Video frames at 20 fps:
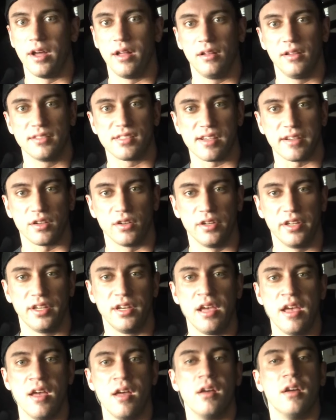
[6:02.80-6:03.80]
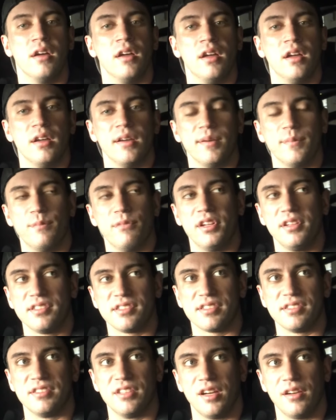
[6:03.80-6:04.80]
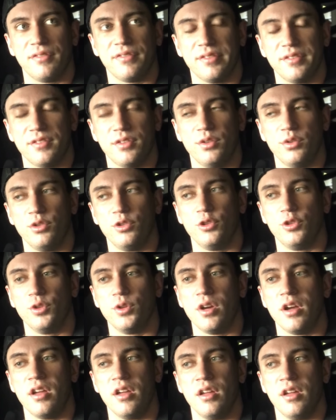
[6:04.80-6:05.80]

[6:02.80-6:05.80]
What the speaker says: as I could, but it's enough to